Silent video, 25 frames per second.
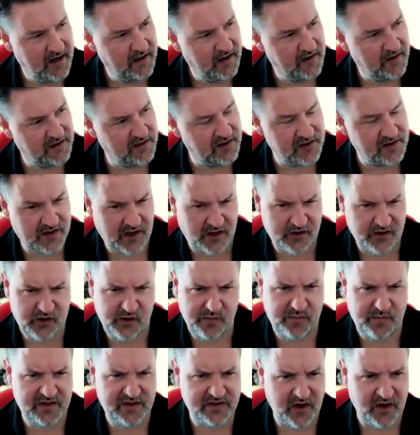this is such a
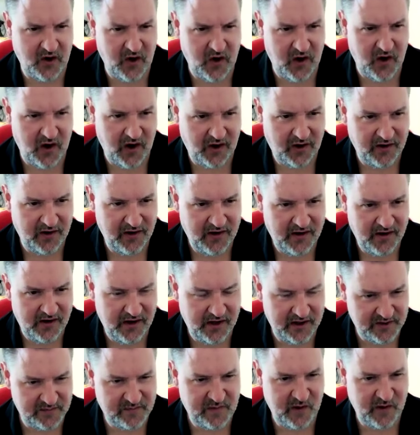bizarre
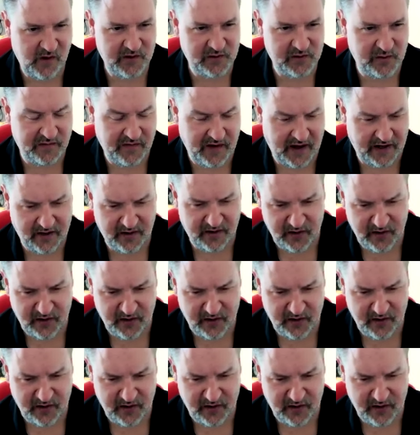experience we've had.